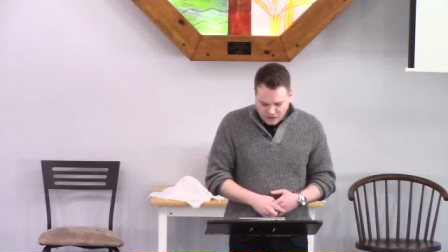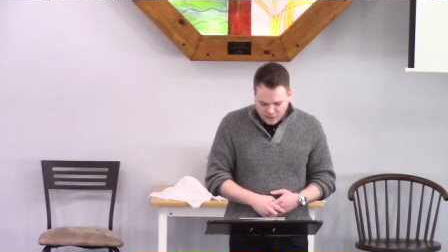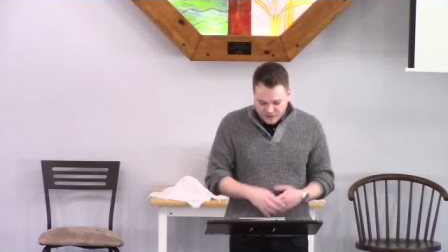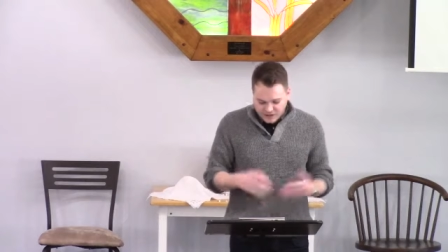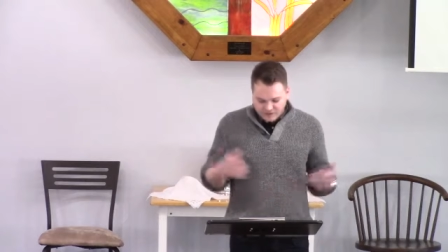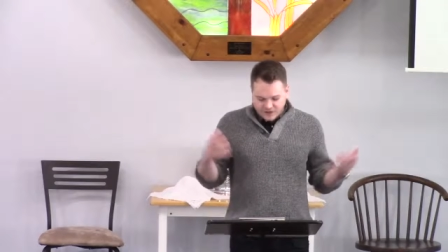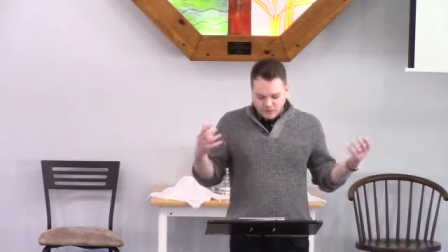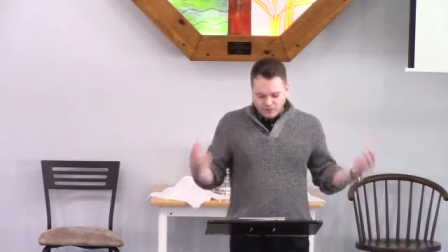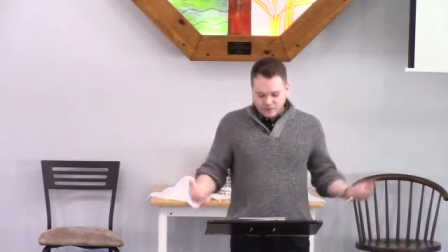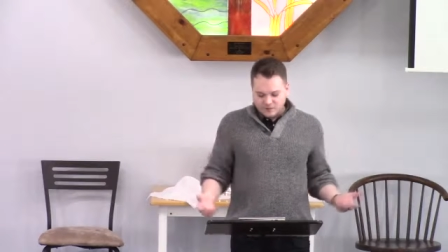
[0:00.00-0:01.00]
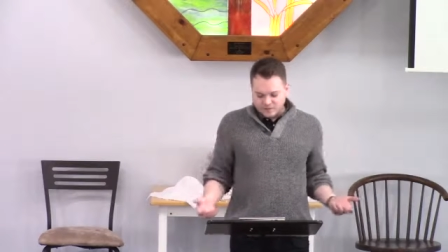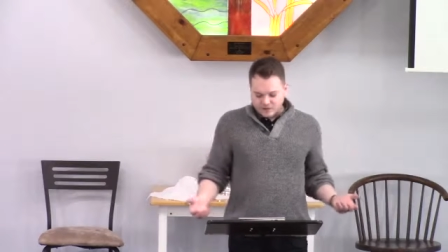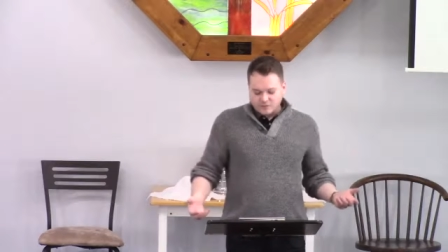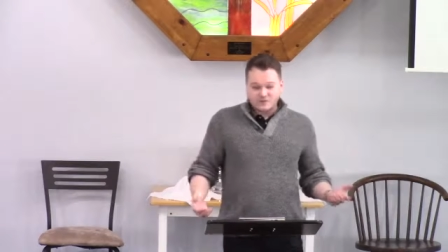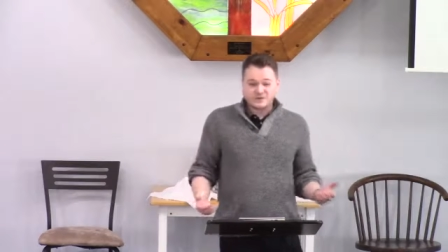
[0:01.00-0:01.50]
And because of that, we're able to
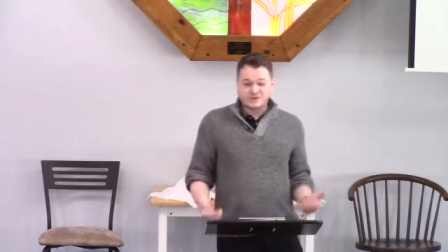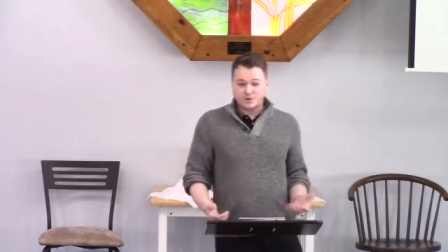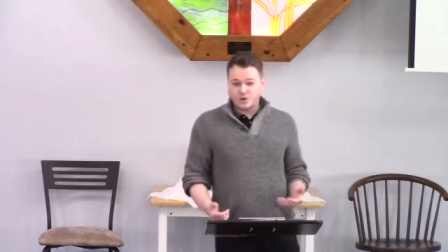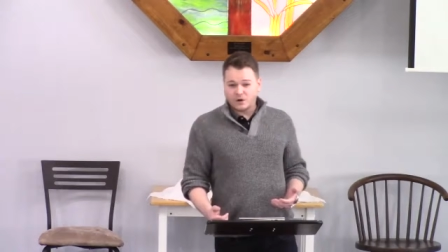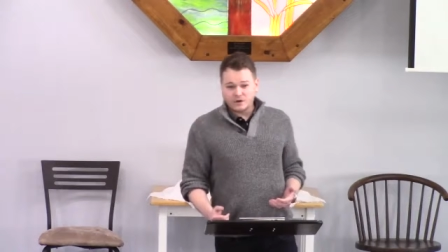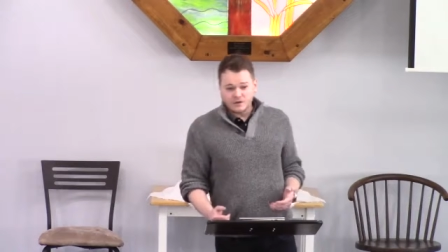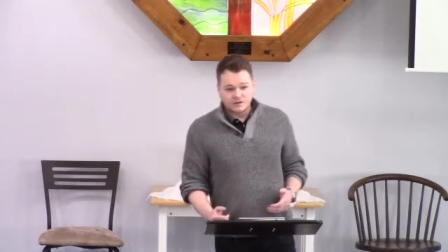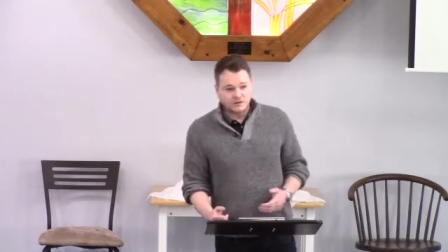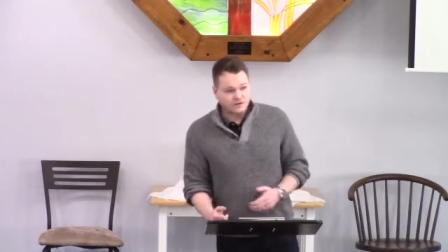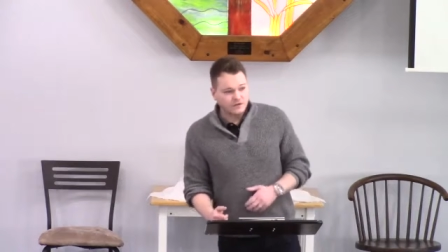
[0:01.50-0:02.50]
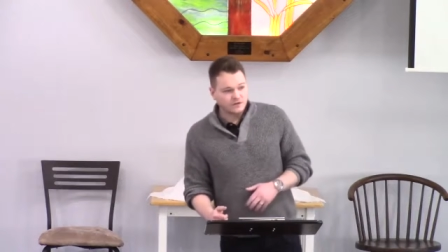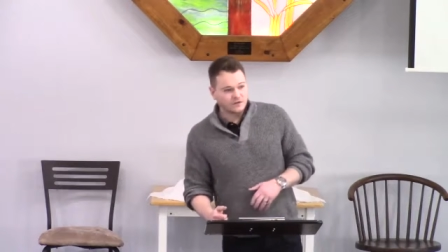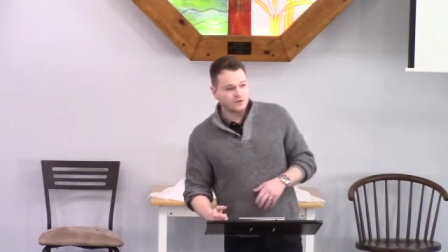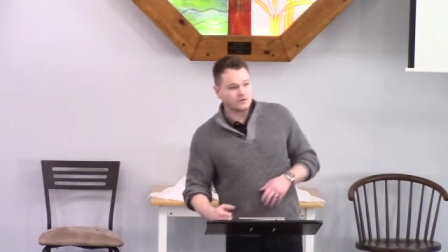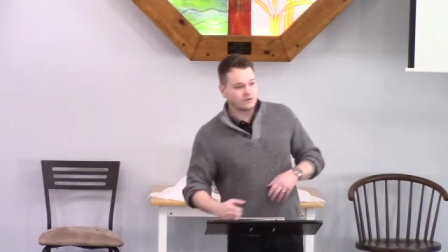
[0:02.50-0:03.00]
be restored
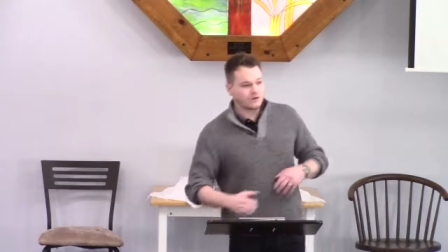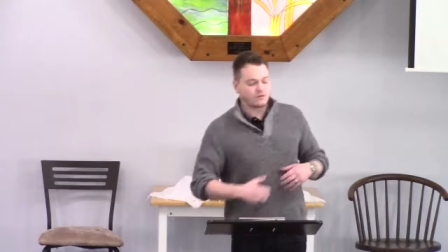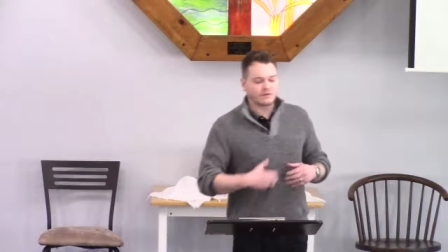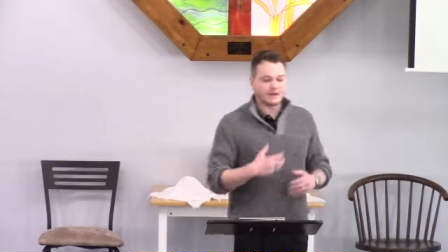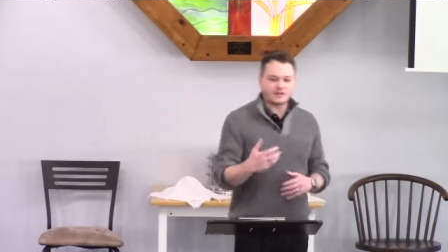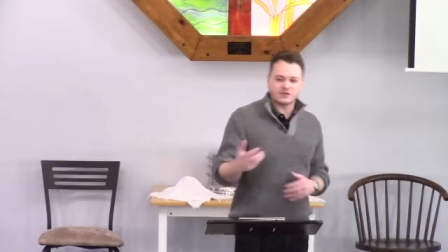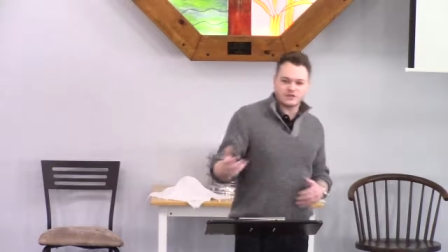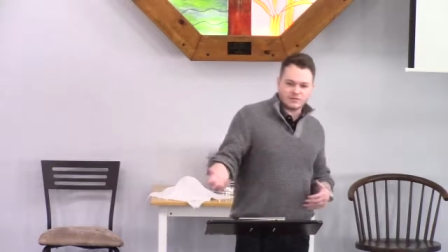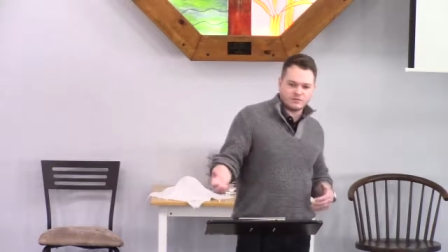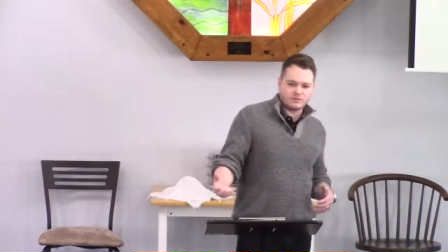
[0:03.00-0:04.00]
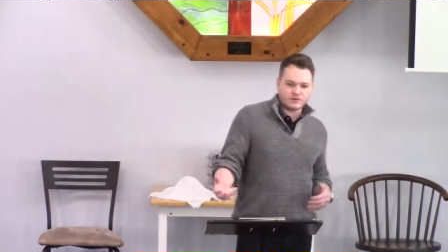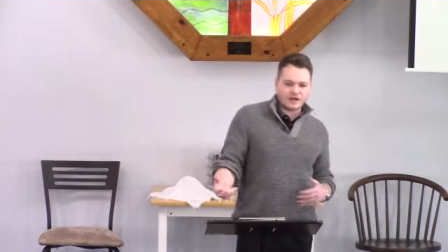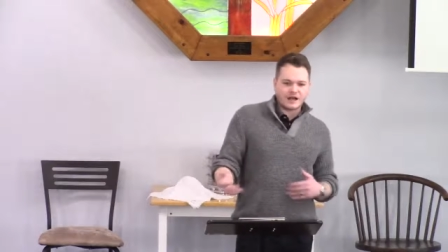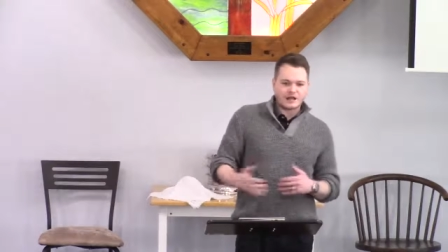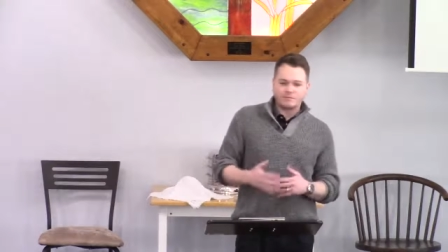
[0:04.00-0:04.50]
into a relationship with
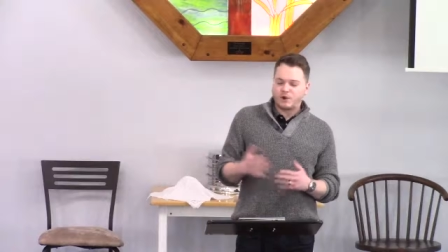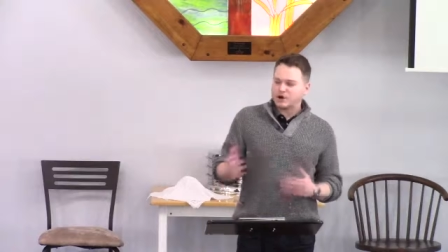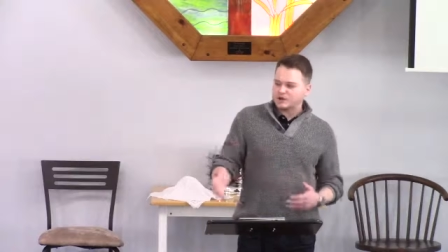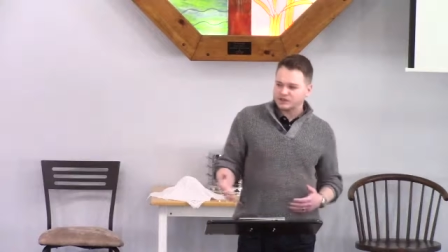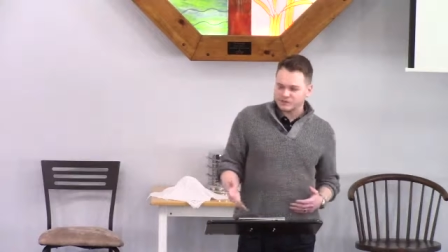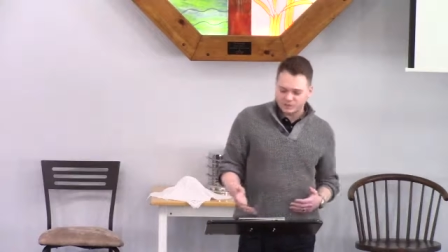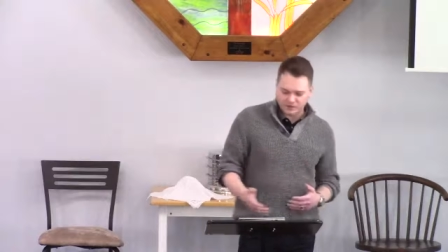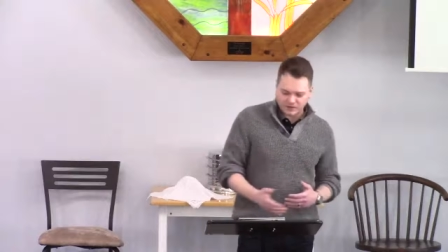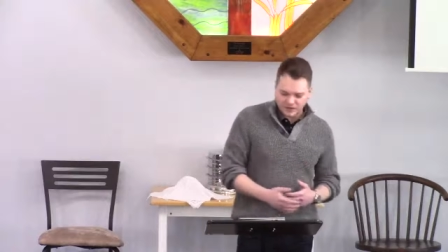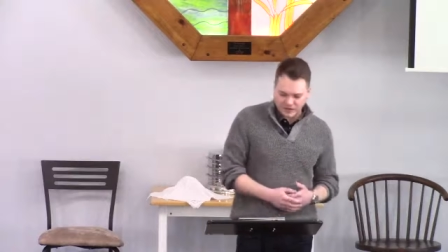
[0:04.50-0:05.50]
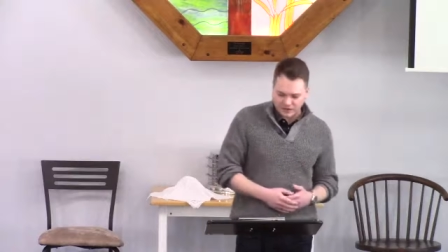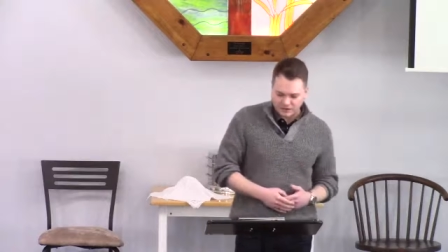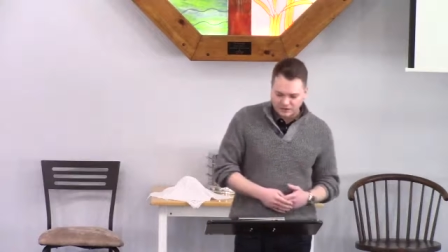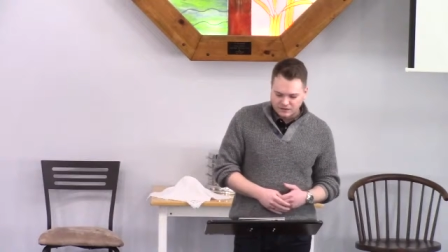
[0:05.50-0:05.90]
God and partnership with God